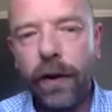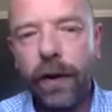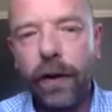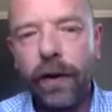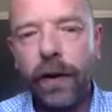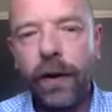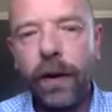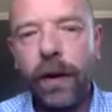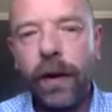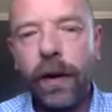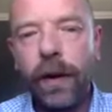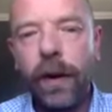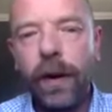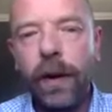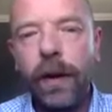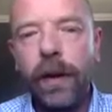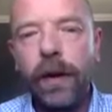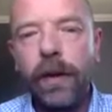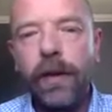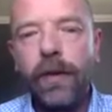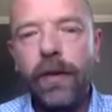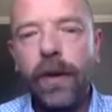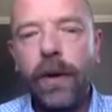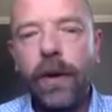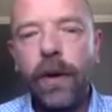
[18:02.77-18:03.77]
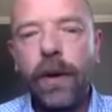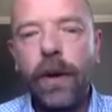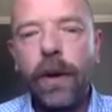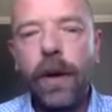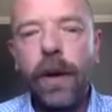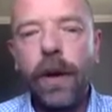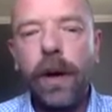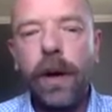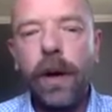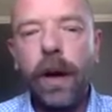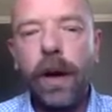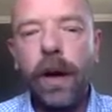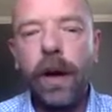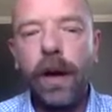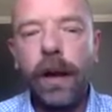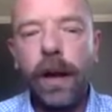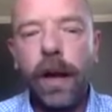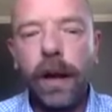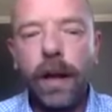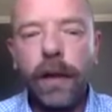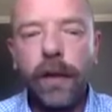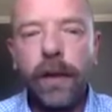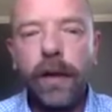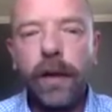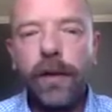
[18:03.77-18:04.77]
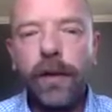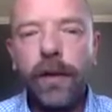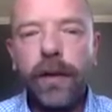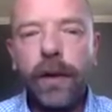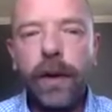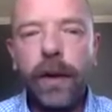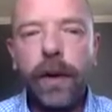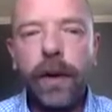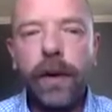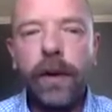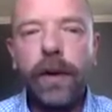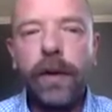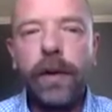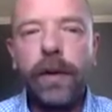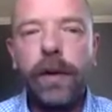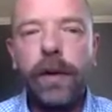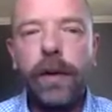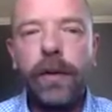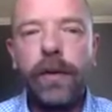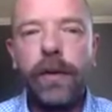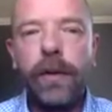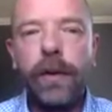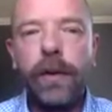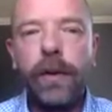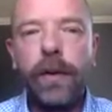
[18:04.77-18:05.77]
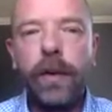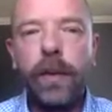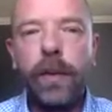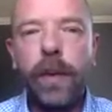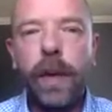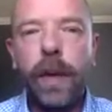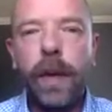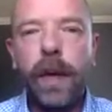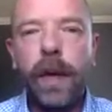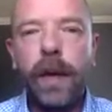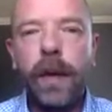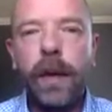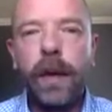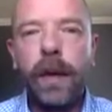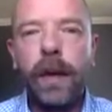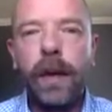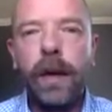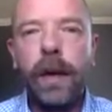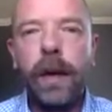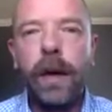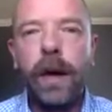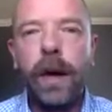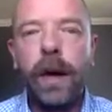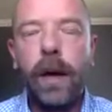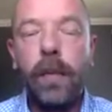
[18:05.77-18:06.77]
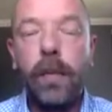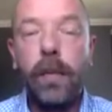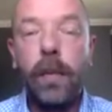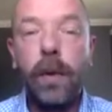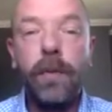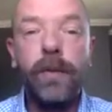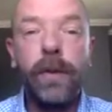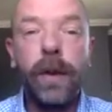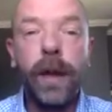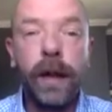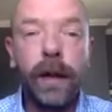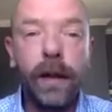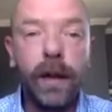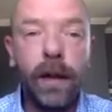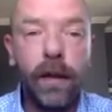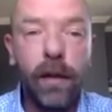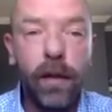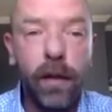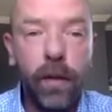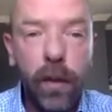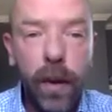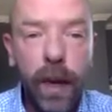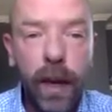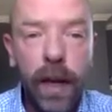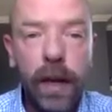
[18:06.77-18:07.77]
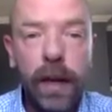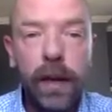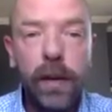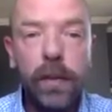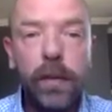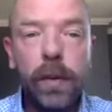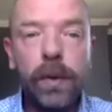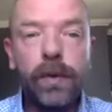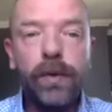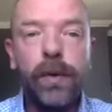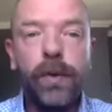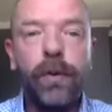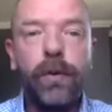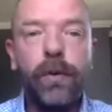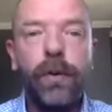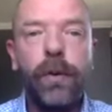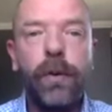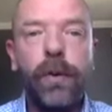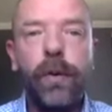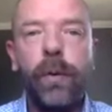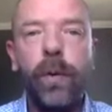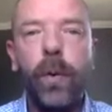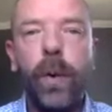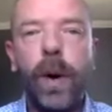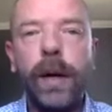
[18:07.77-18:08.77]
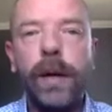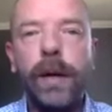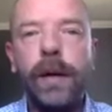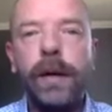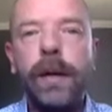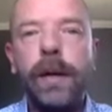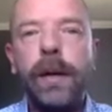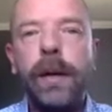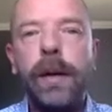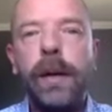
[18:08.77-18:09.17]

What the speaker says: are. So later this year, there's going to be most likely 3, but for sure 1